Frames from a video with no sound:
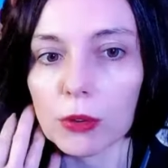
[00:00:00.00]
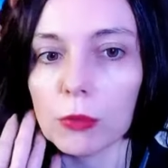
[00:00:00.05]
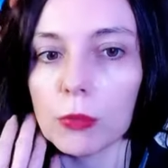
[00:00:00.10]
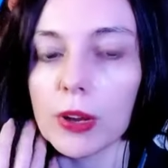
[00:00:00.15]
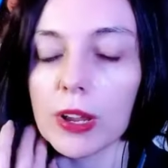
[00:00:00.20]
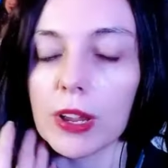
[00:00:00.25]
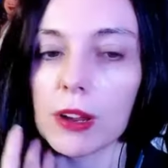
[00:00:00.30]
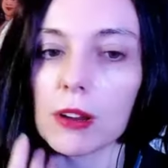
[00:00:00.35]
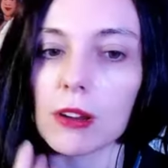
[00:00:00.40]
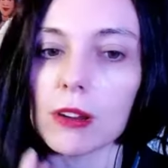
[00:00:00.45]

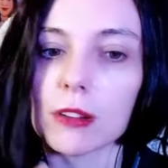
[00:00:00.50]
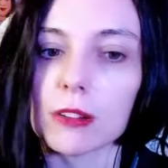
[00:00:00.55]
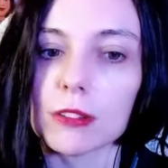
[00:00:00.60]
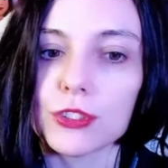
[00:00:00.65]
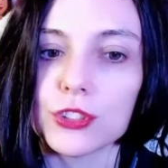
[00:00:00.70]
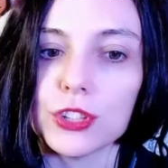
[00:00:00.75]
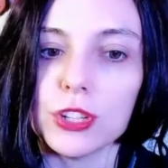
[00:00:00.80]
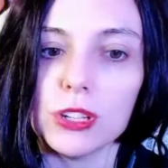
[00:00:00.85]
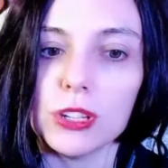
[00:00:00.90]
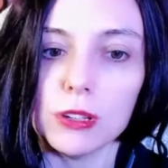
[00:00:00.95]
where
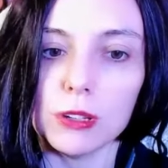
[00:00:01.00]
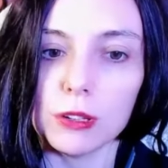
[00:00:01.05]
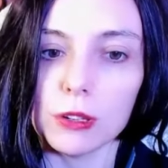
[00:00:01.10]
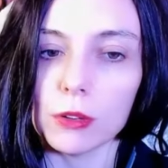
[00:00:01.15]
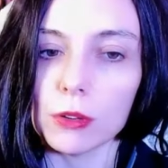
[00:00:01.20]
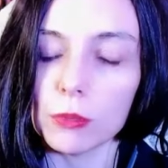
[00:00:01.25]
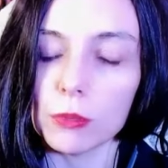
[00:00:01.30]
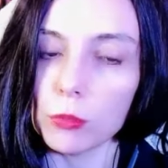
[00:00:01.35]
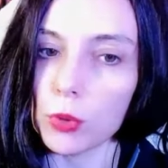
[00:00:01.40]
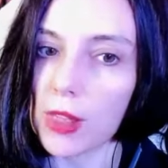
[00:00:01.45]
she
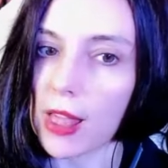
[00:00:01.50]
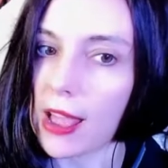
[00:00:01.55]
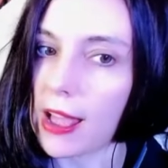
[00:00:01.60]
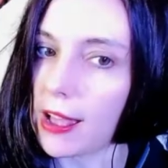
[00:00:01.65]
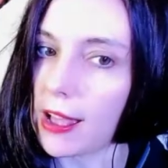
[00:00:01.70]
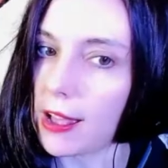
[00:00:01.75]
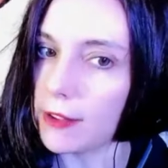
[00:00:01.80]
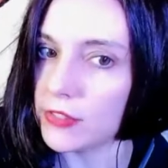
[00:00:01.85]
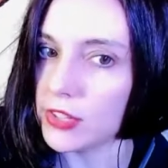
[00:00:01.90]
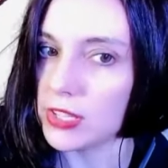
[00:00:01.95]
will
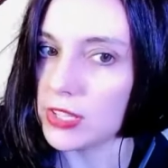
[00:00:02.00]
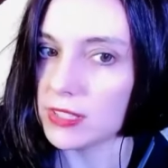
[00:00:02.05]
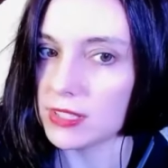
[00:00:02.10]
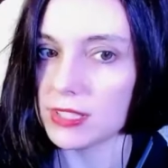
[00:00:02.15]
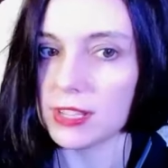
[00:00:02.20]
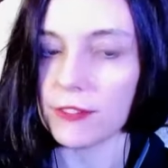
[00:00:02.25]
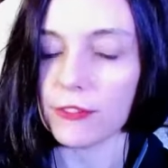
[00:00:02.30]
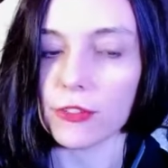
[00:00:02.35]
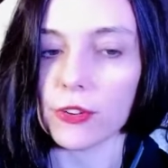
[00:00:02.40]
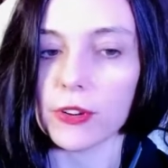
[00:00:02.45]
have these
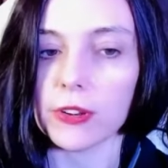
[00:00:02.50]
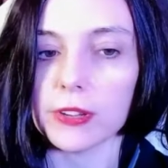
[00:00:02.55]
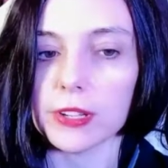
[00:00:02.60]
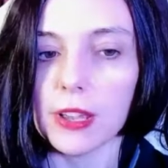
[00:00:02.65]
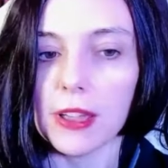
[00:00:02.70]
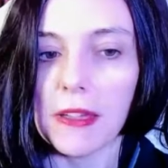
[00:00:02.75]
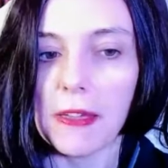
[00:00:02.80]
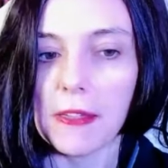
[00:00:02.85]
different